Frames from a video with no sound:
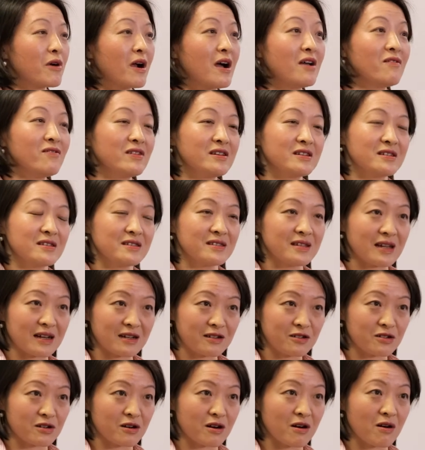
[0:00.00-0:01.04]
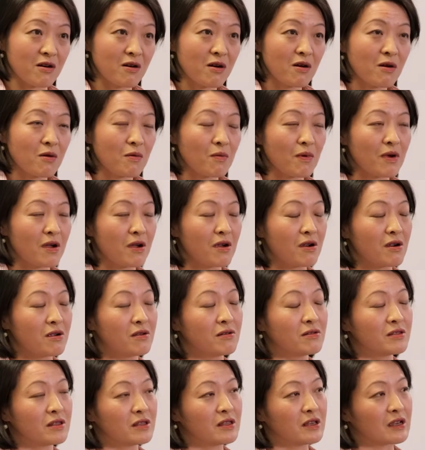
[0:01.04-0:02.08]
private sector, where